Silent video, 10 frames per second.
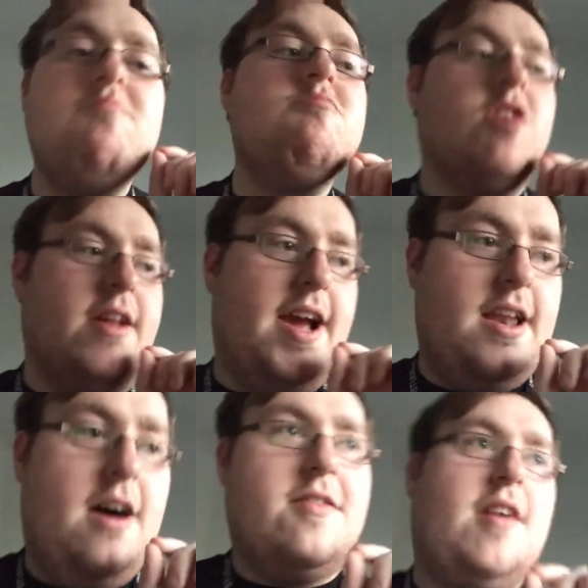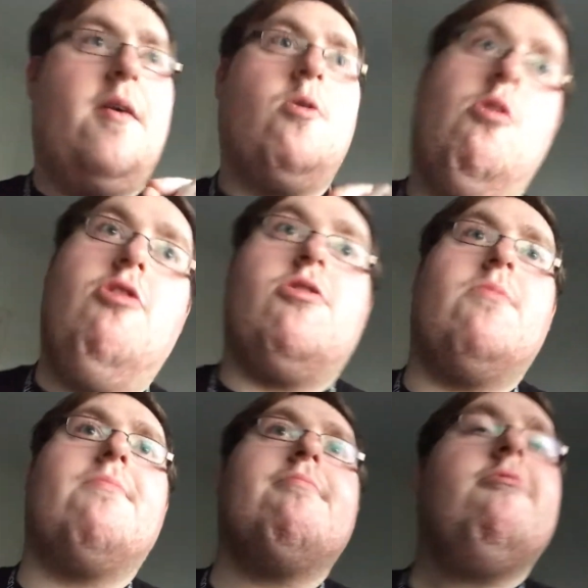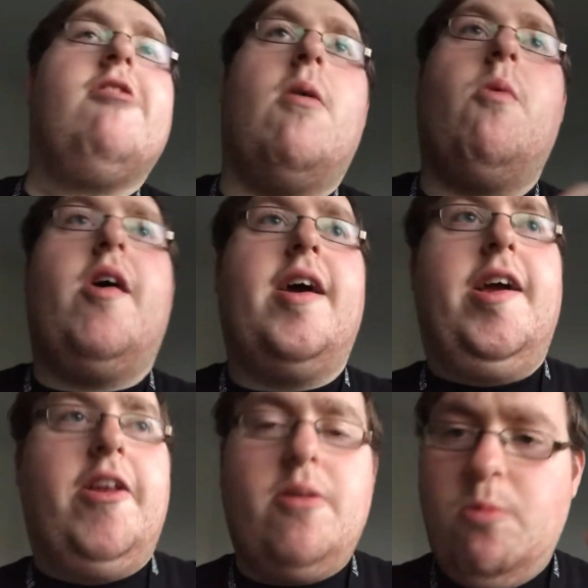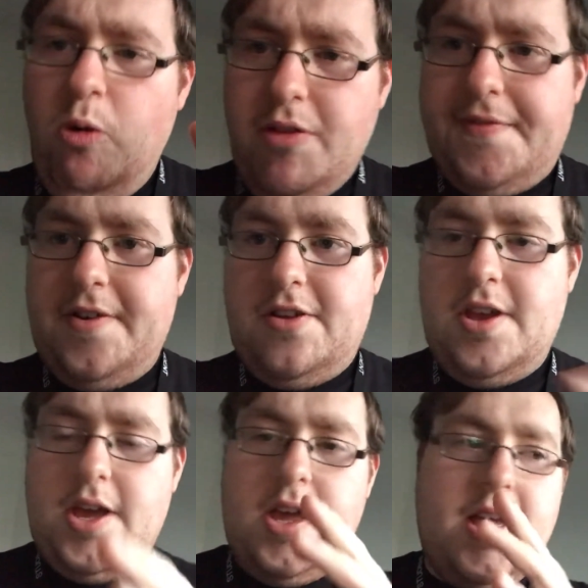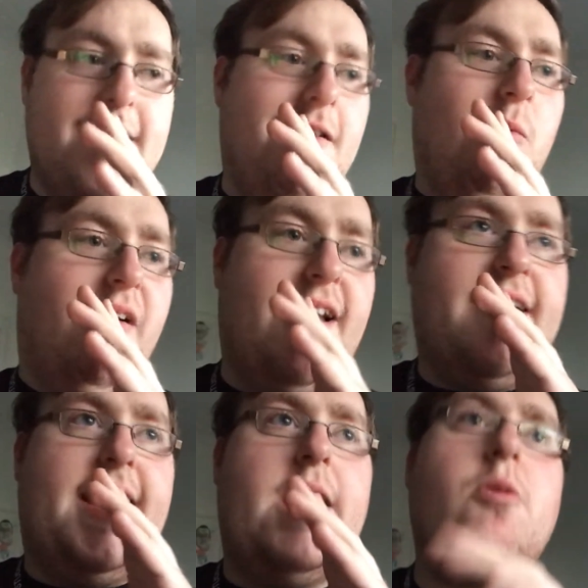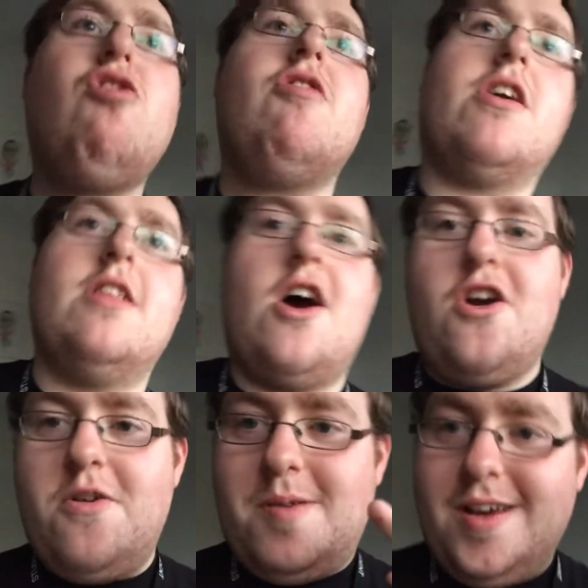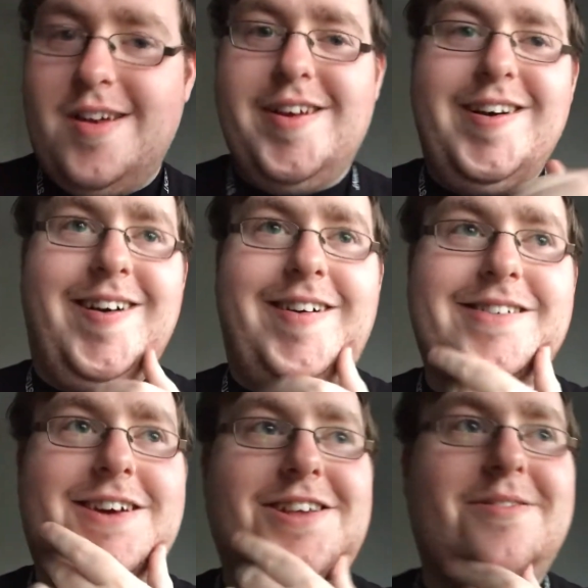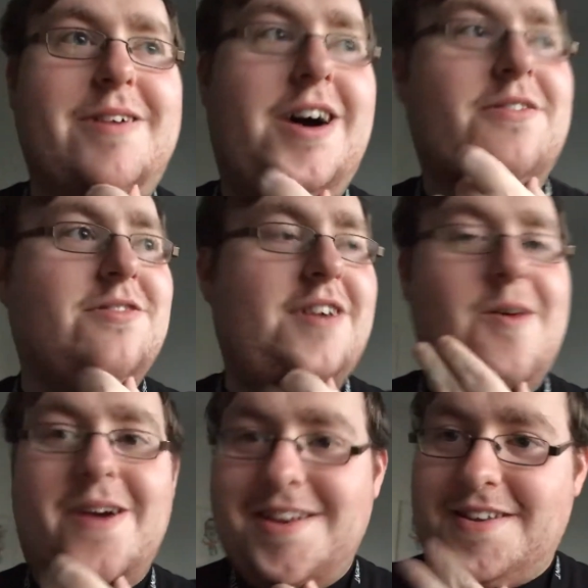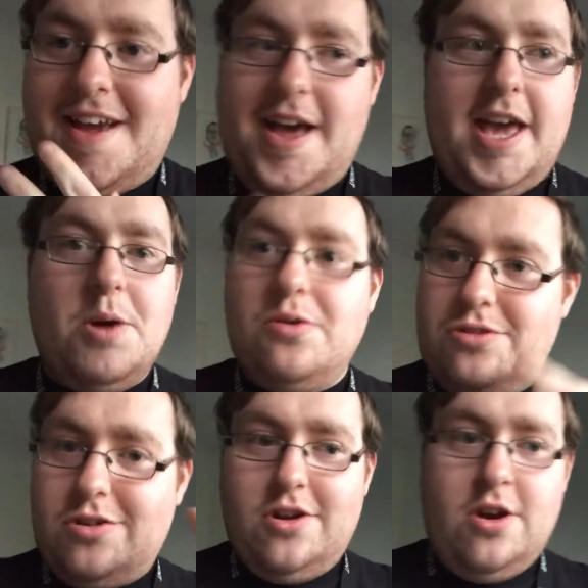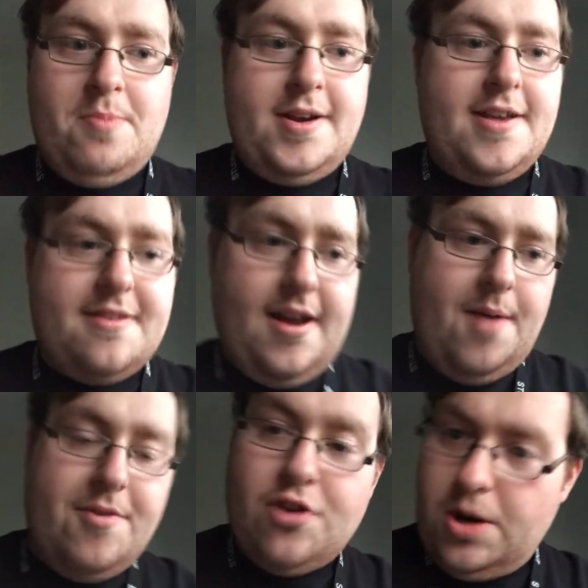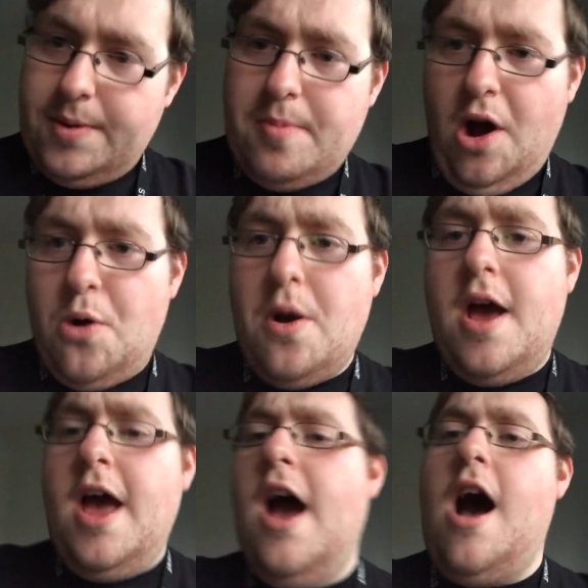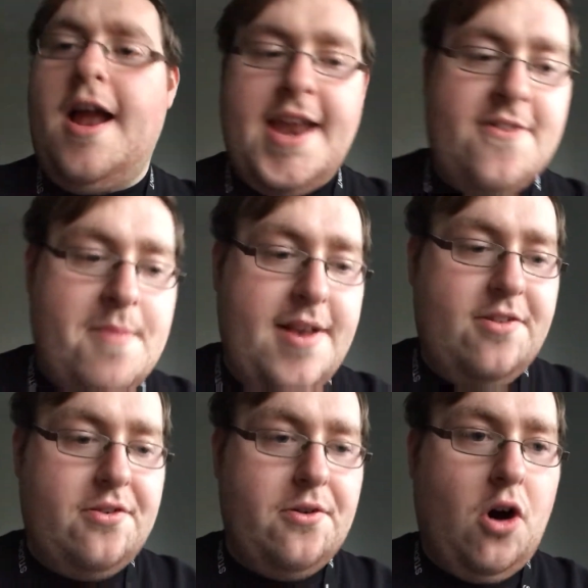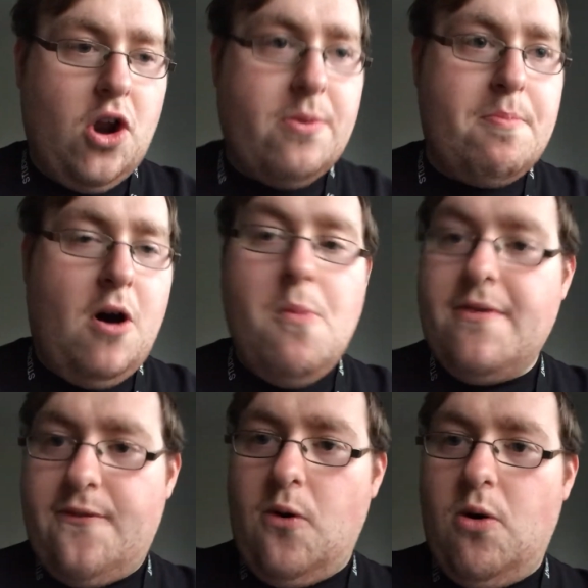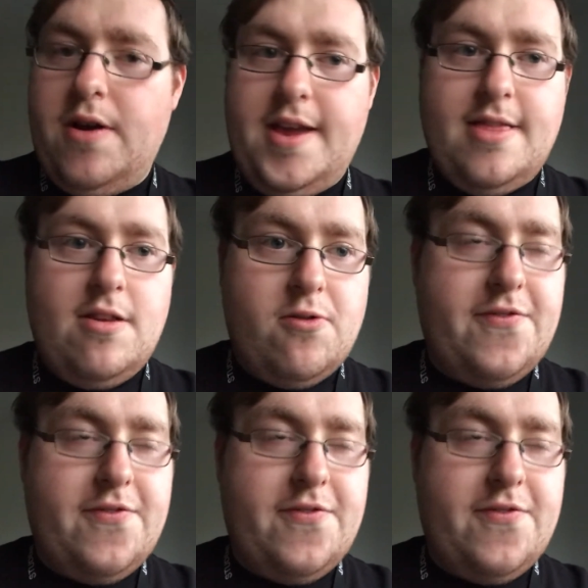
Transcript: So yeah, last time it was somewhere in Woodford, somewhere like that, with the Globe on as well. So I went there, it was good. But this time it's Hollywood Bowl. I've never been to Hollywood Bowl before in